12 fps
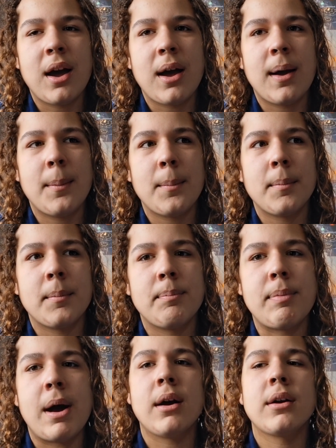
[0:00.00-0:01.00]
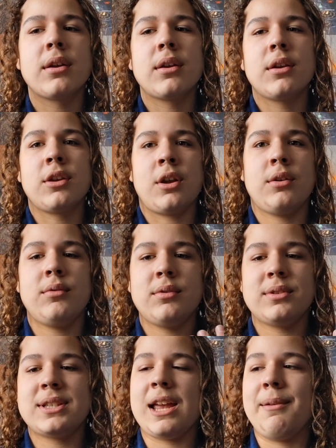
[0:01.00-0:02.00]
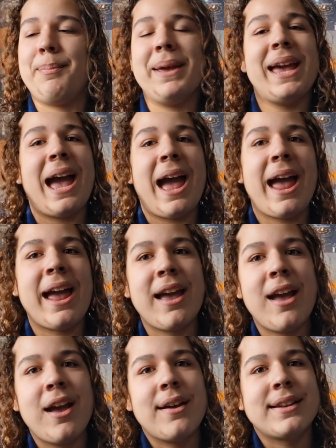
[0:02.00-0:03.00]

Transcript: But, you know, say BA,